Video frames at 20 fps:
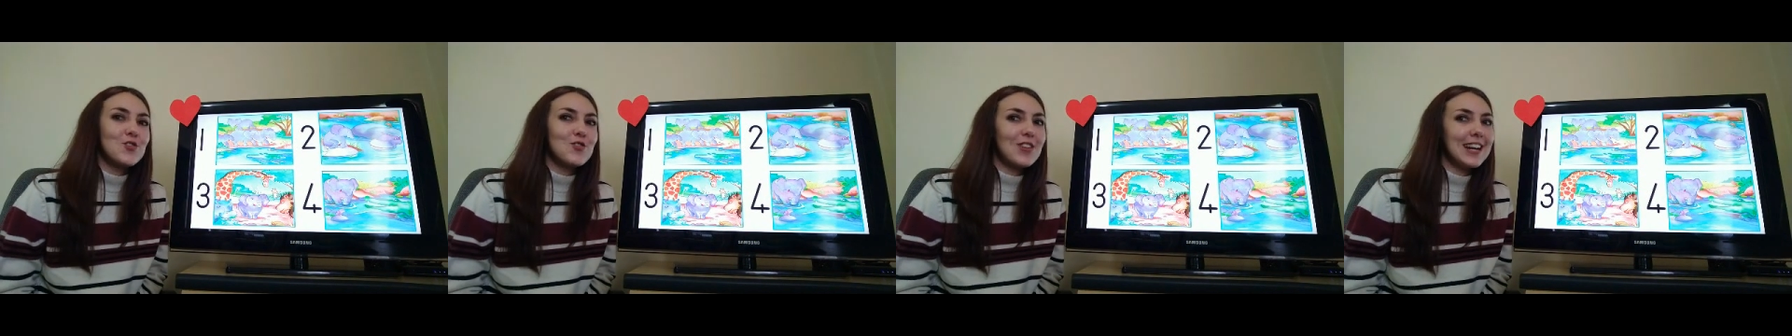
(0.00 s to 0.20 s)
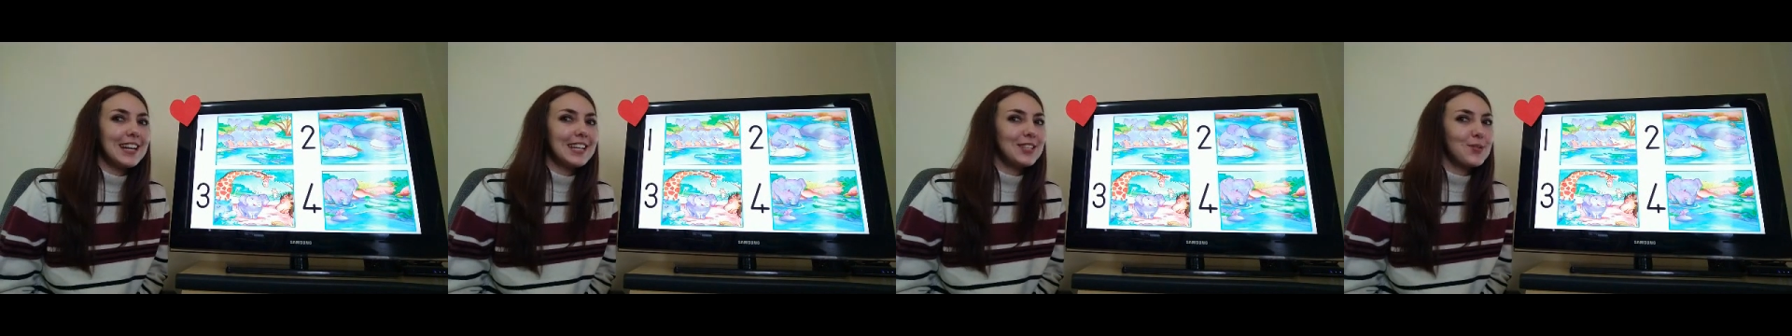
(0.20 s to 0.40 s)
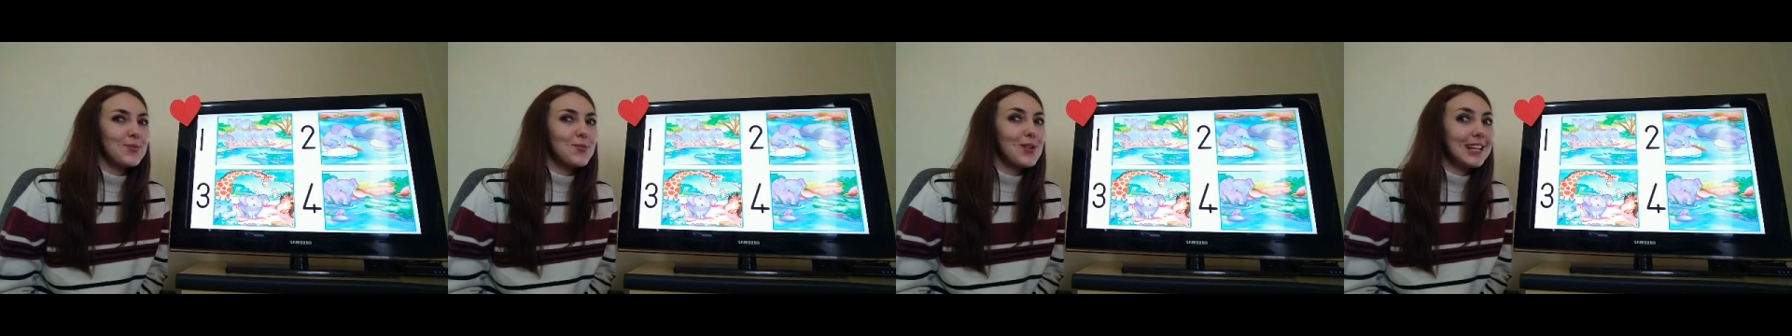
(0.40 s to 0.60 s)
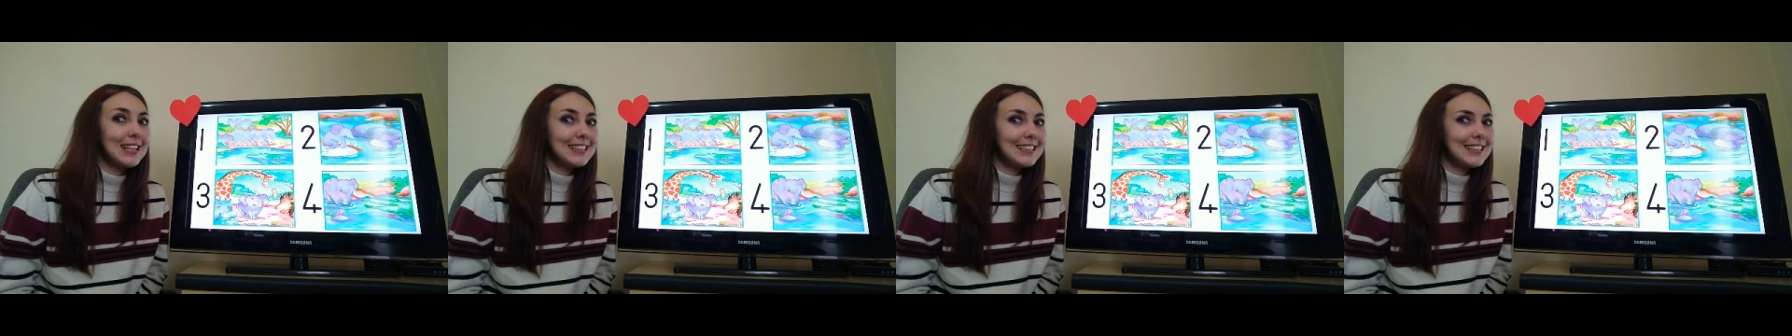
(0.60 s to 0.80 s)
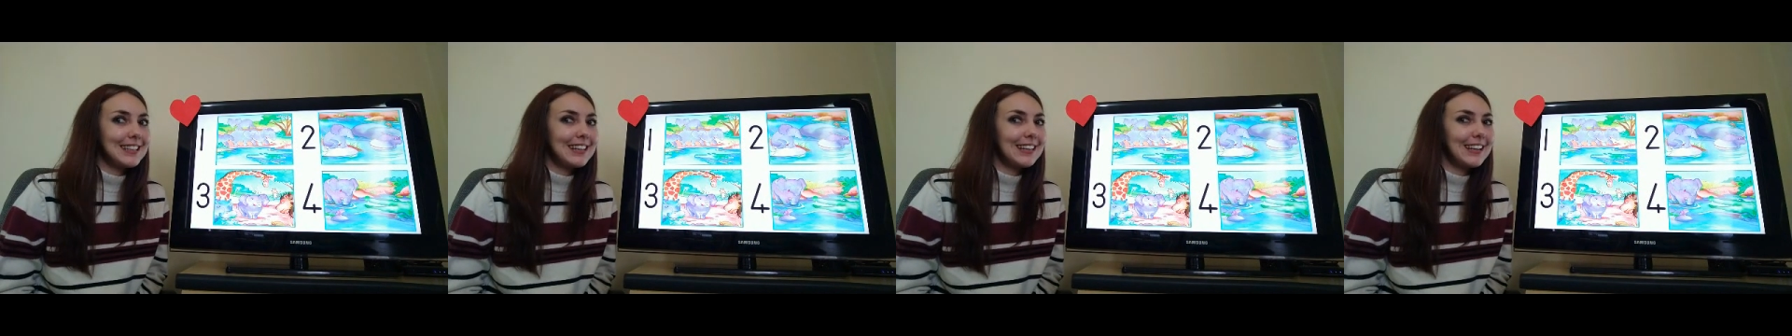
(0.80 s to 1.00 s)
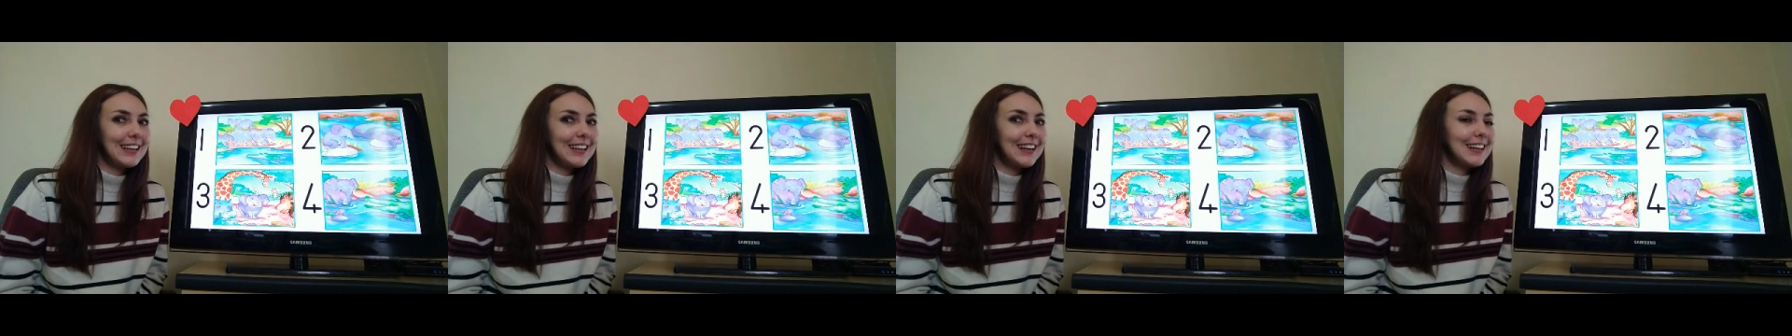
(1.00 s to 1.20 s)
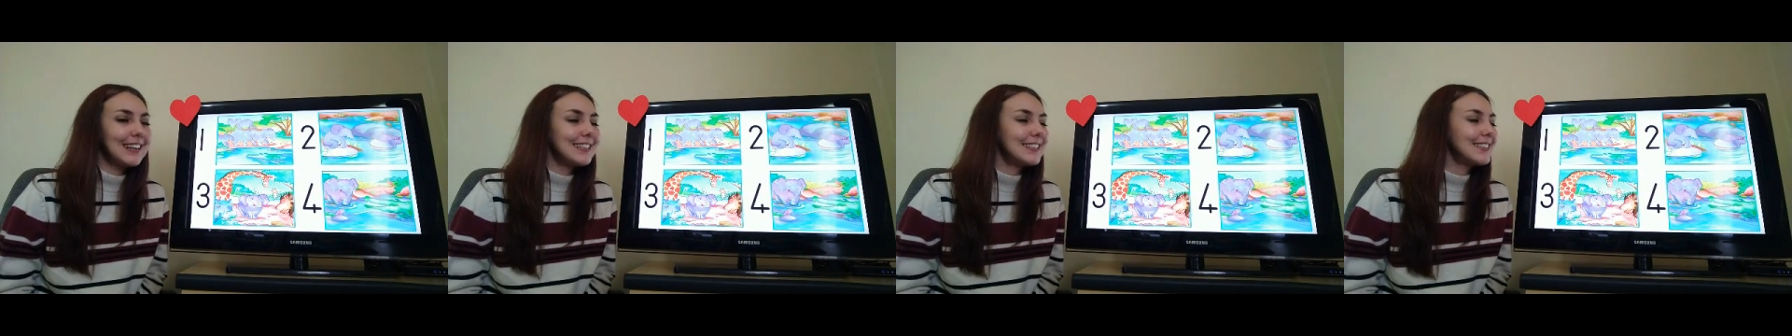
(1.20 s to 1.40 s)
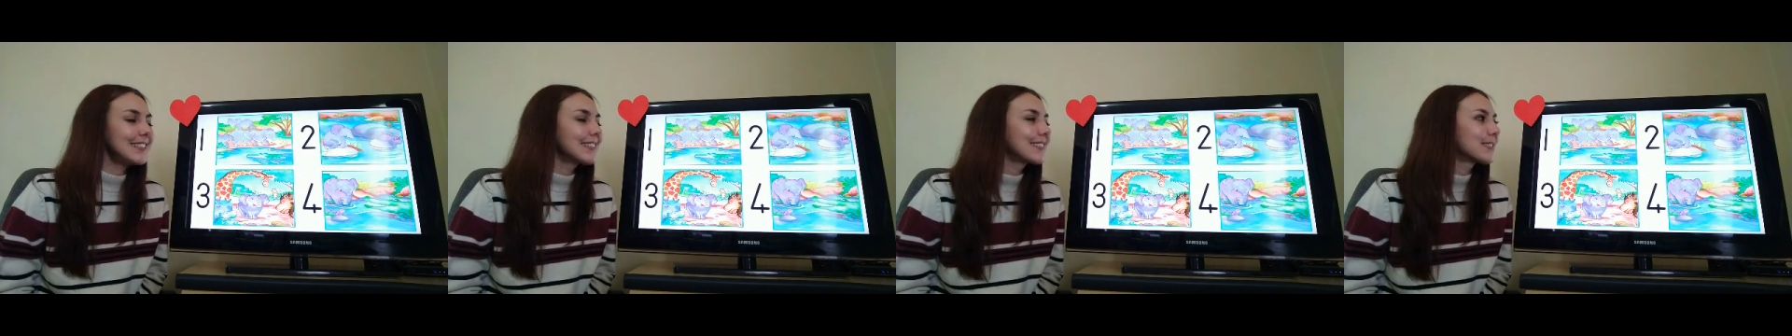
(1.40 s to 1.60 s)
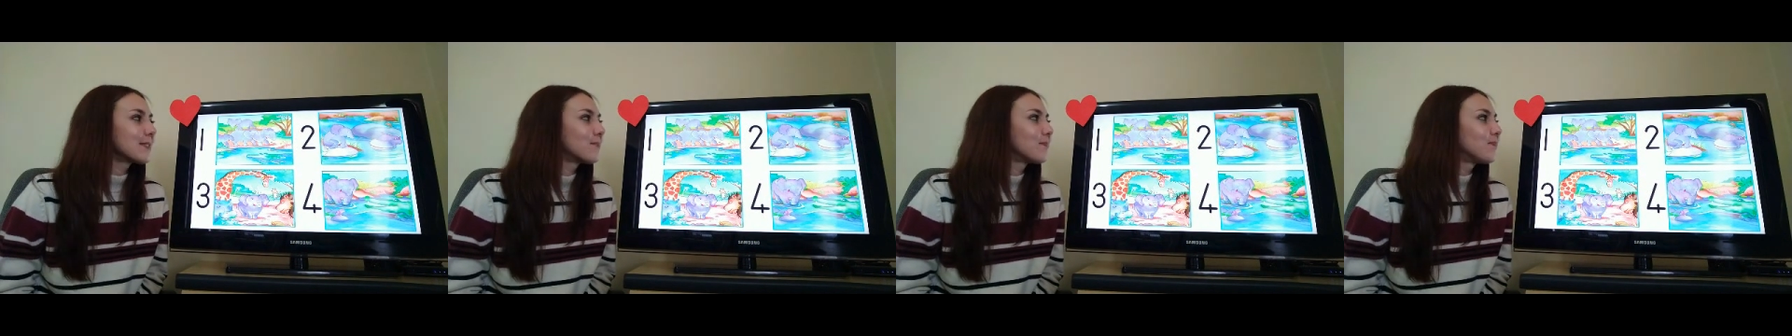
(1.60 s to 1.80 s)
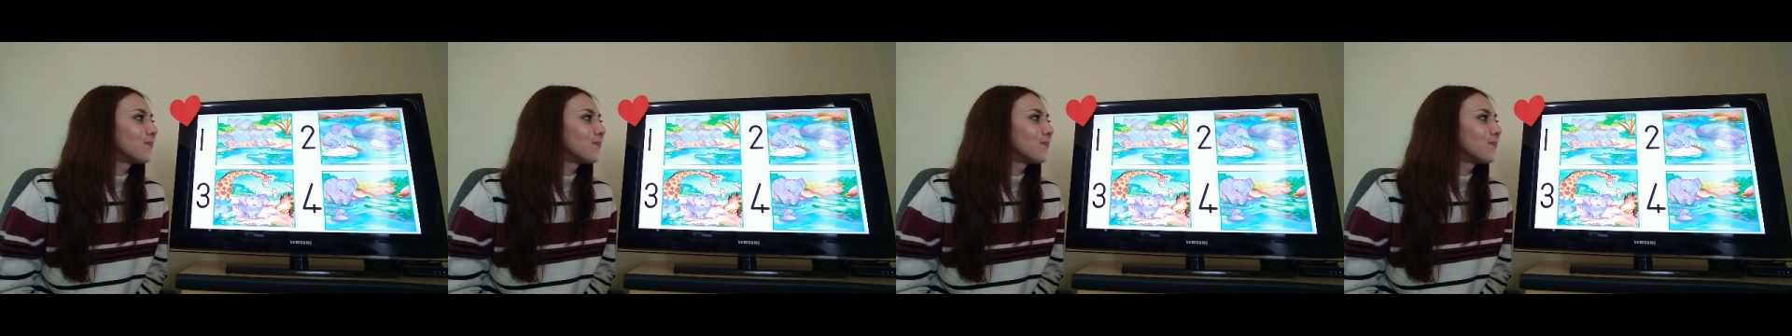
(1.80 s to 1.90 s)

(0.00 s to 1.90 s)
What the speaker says: Right, well done, guys.